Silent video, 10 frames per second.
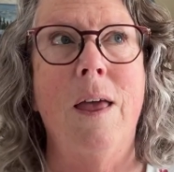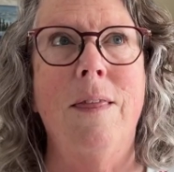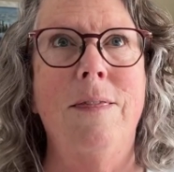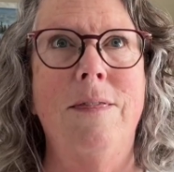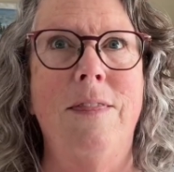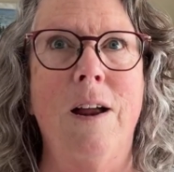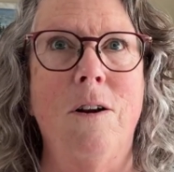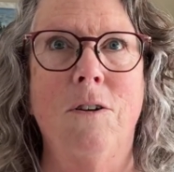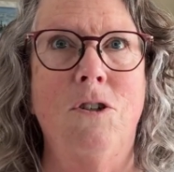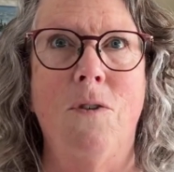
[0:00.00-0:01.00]

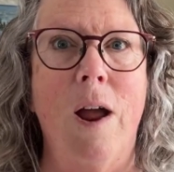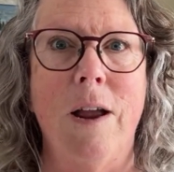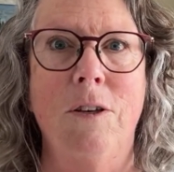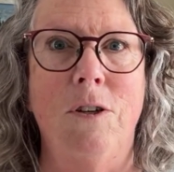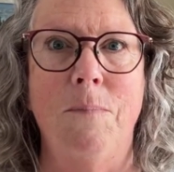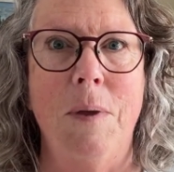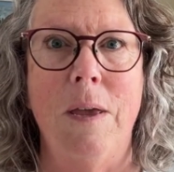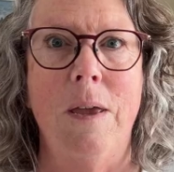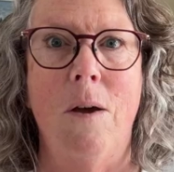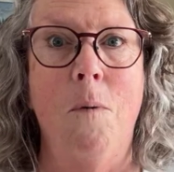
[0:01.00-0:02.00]
They're trying to
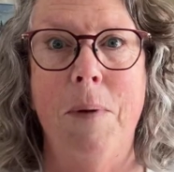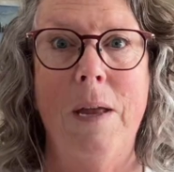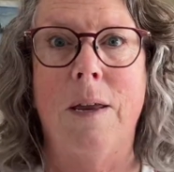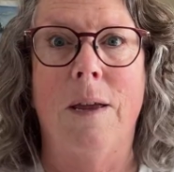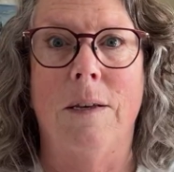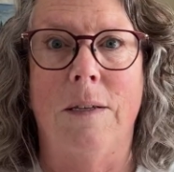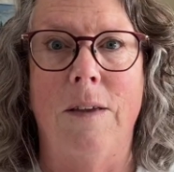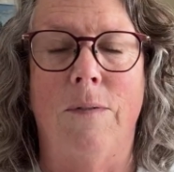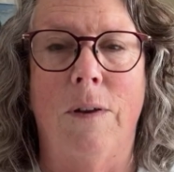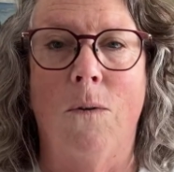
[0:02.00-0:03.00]
be obedient
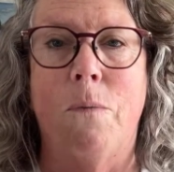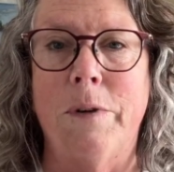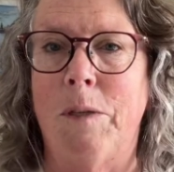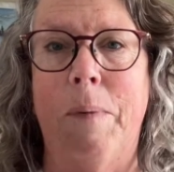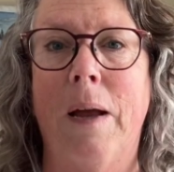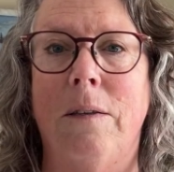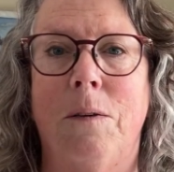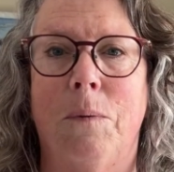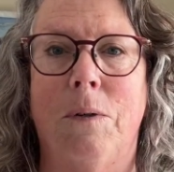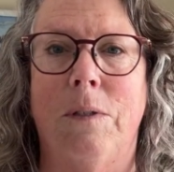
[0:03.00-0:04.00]
even, or respect the
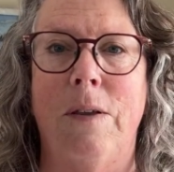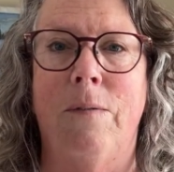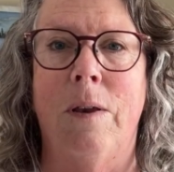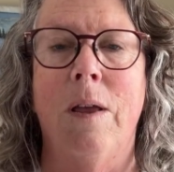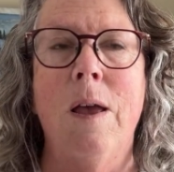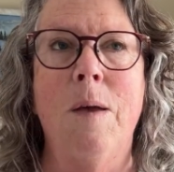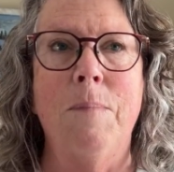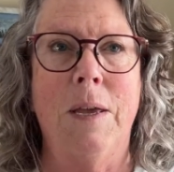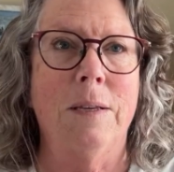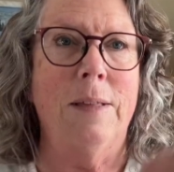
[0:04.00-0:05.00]
rules even,
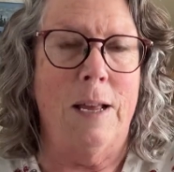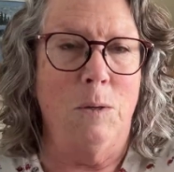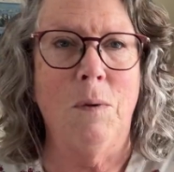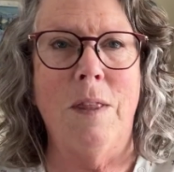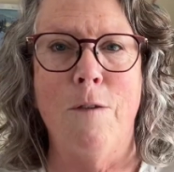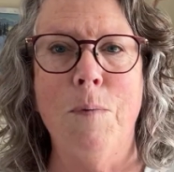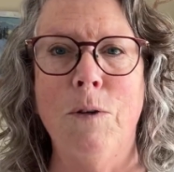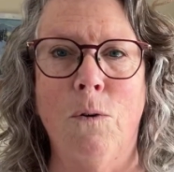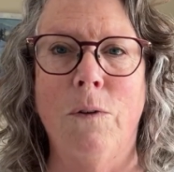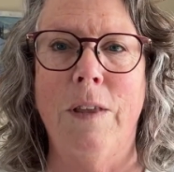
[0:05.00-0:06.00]
because that's what they've been
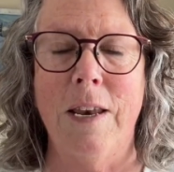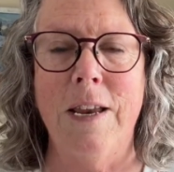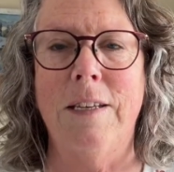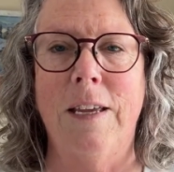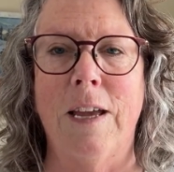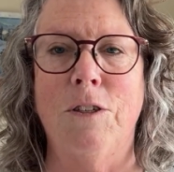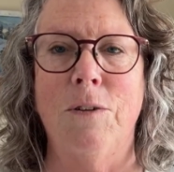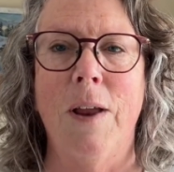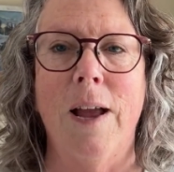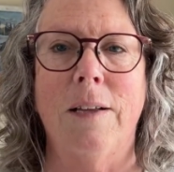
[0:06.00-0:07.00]
told they need to get to
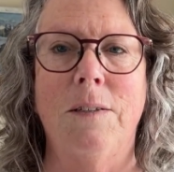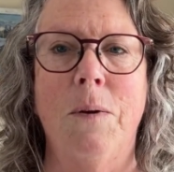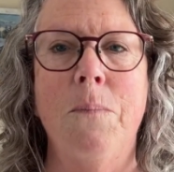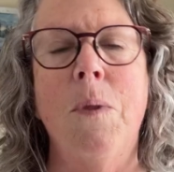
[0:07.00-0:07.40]
next.